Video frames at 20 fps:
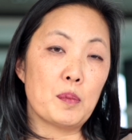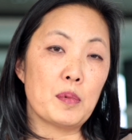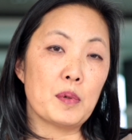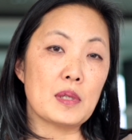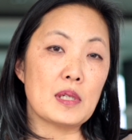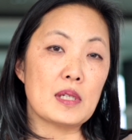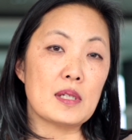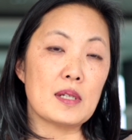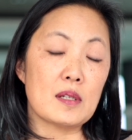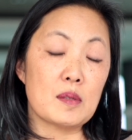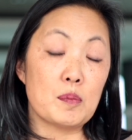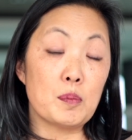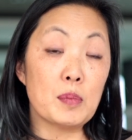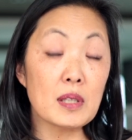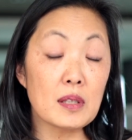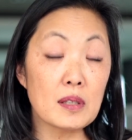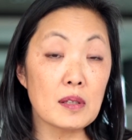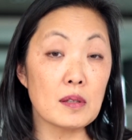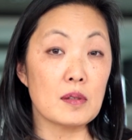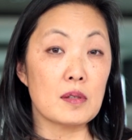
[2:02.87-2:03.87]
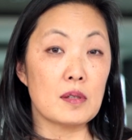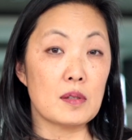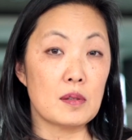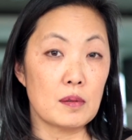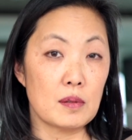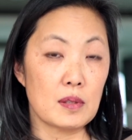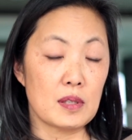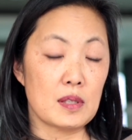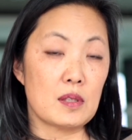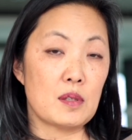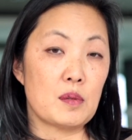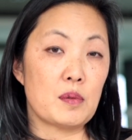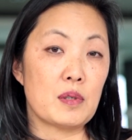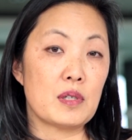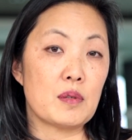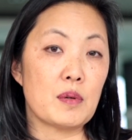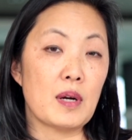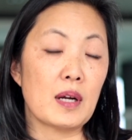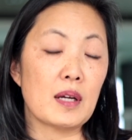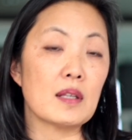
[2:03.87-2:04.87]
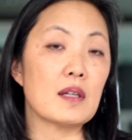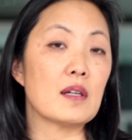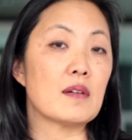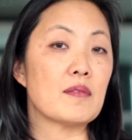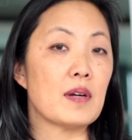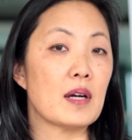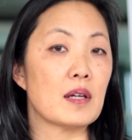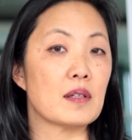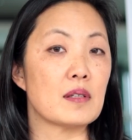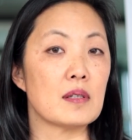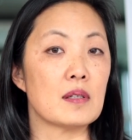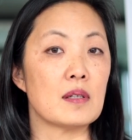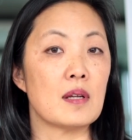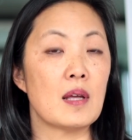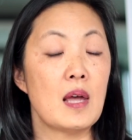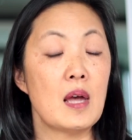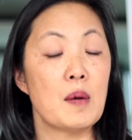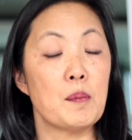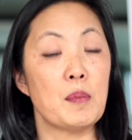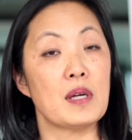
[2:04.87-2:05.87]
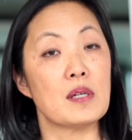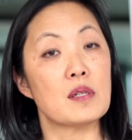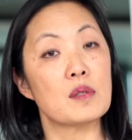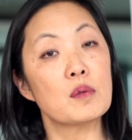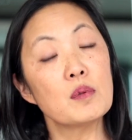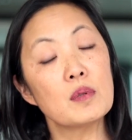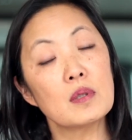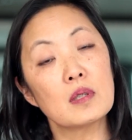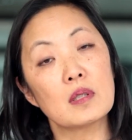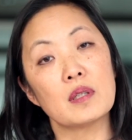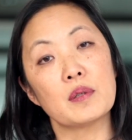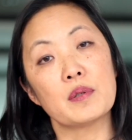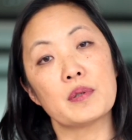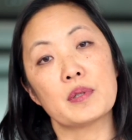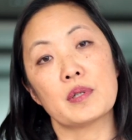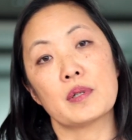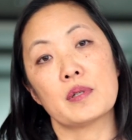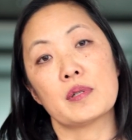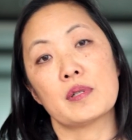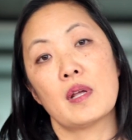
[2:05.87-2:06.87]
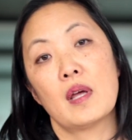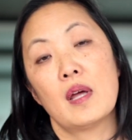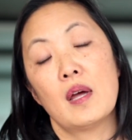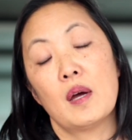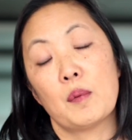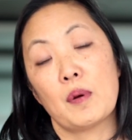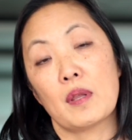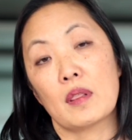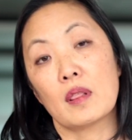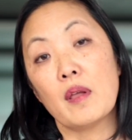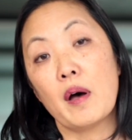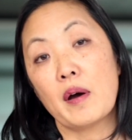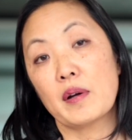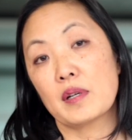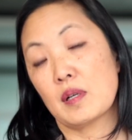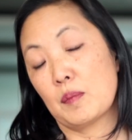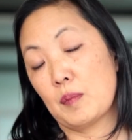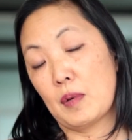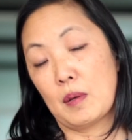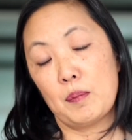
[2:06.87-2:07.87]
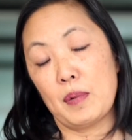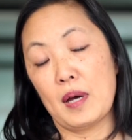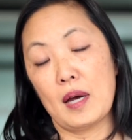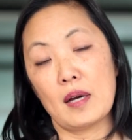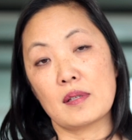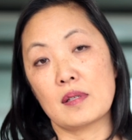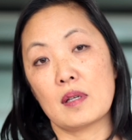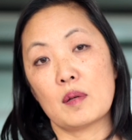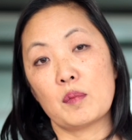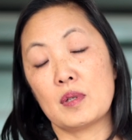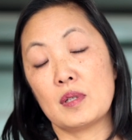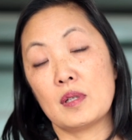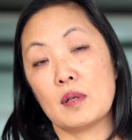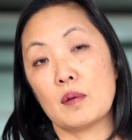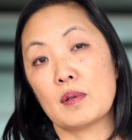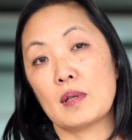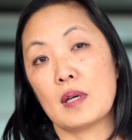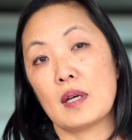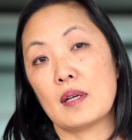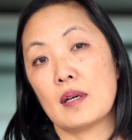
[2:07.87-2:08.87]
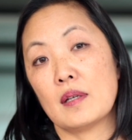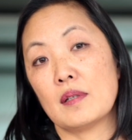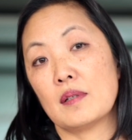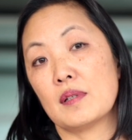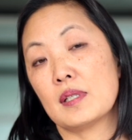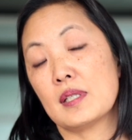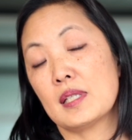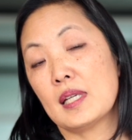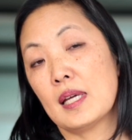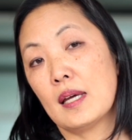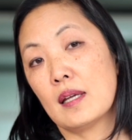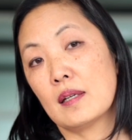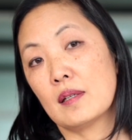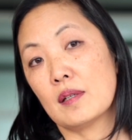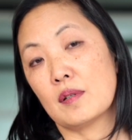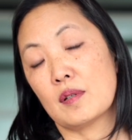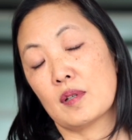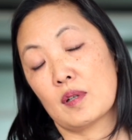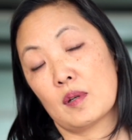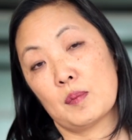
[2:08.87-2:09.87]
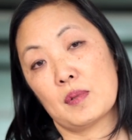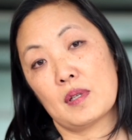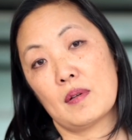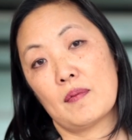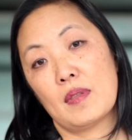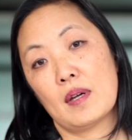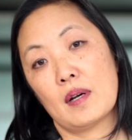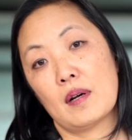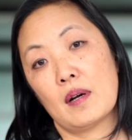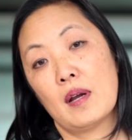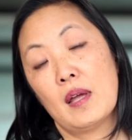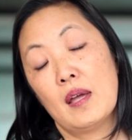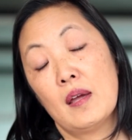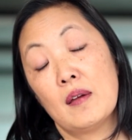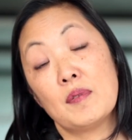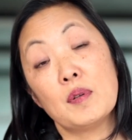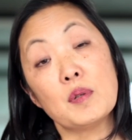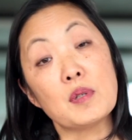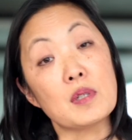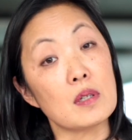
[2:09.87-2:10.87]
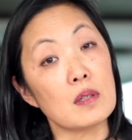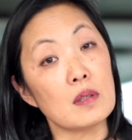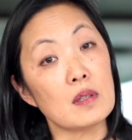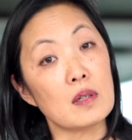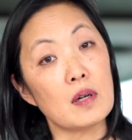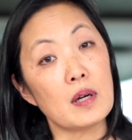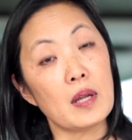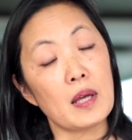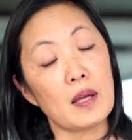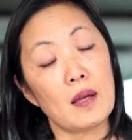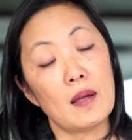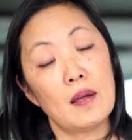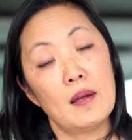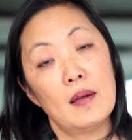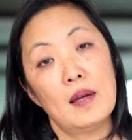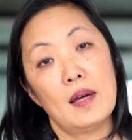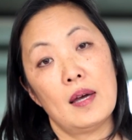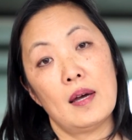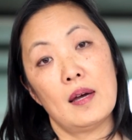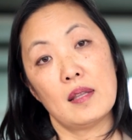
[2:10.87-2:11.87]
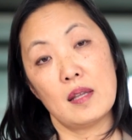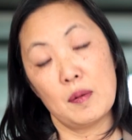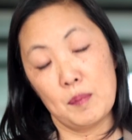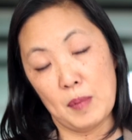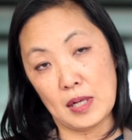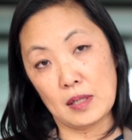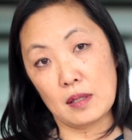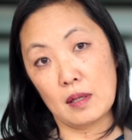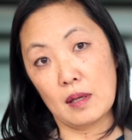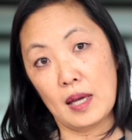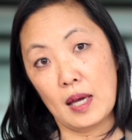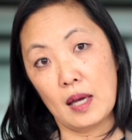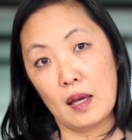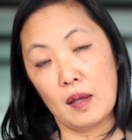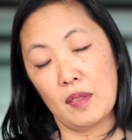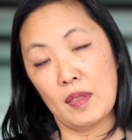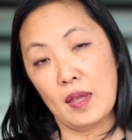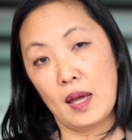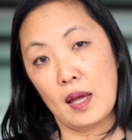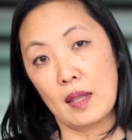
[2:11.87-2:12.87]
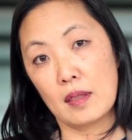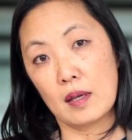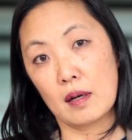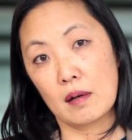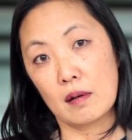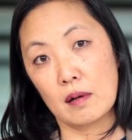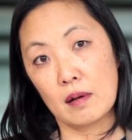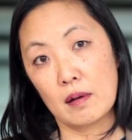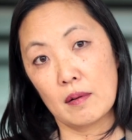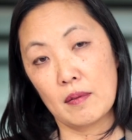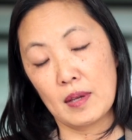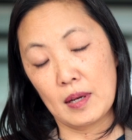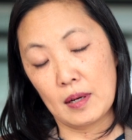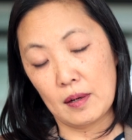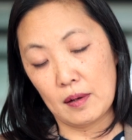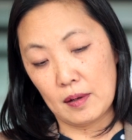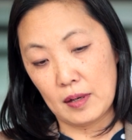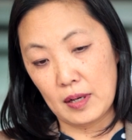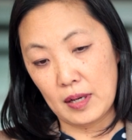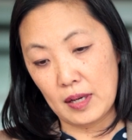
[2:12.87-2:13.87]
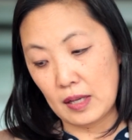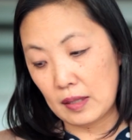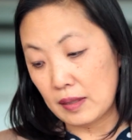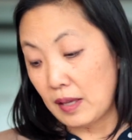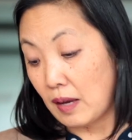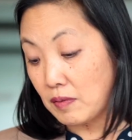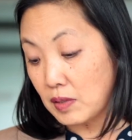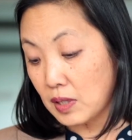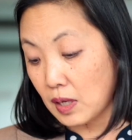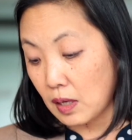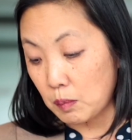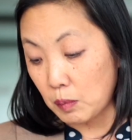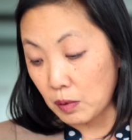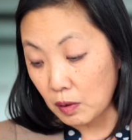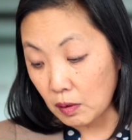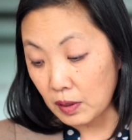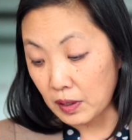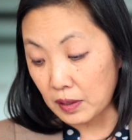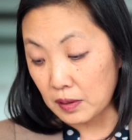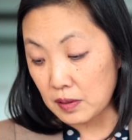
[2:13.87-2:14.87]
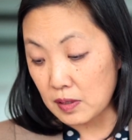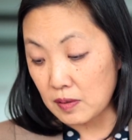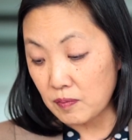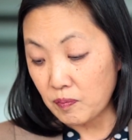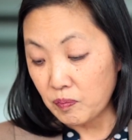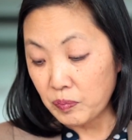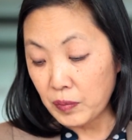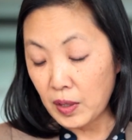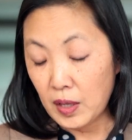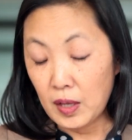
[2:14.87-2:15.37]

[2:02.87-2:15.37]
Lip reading: 1.6 billion students who were directly affected by school closures with long-term impacts that we don't yet understand in terms of their future learning, their mental health, and their lifetime earnings.